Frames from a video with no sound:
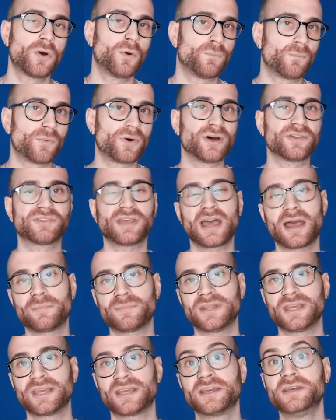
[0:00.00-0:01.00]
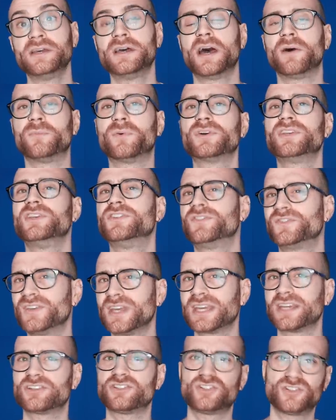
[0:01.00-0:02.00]
on what is happening and what you
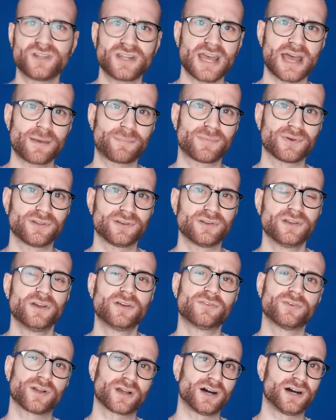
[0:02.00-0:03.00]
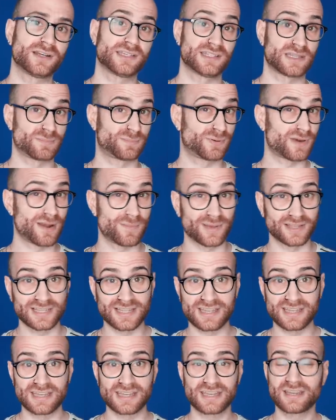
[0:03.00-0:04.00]
think should happen regarding the Premier
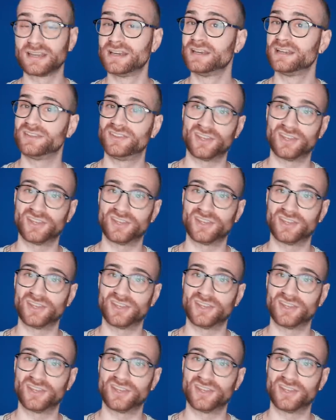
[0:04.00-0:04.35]
League,